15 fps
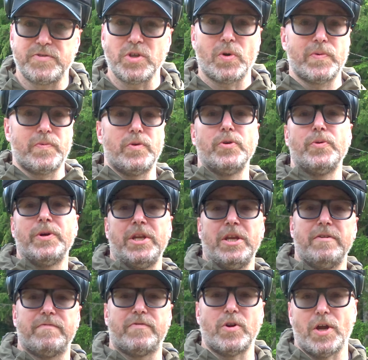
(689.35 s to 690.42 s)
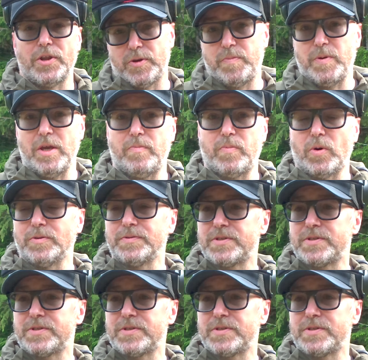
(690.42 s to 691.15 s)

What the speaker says: Don't ruin it for other people.